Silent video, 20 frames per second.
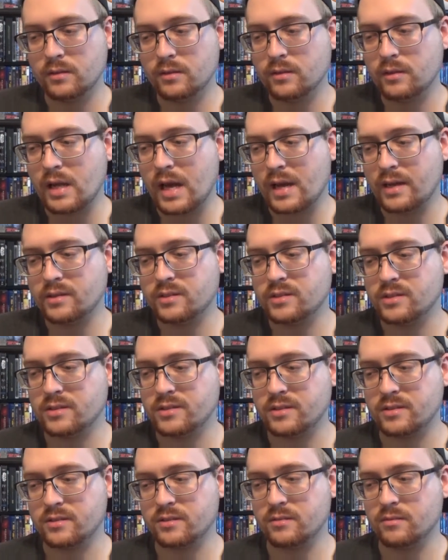not
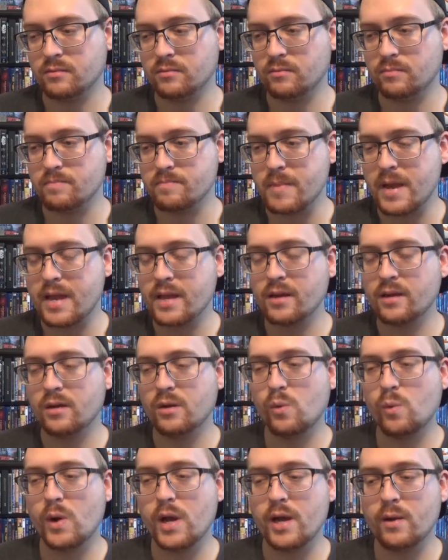just made in
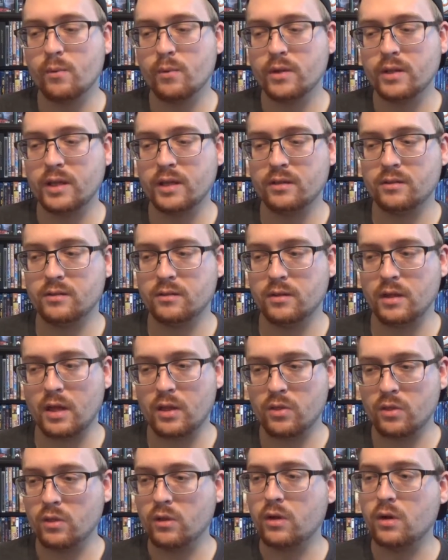a way where they, they
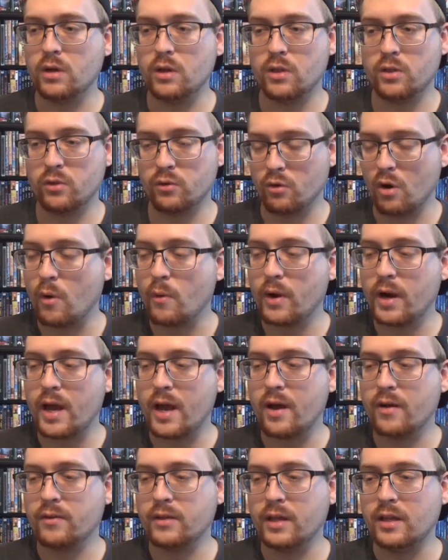literally throw it out.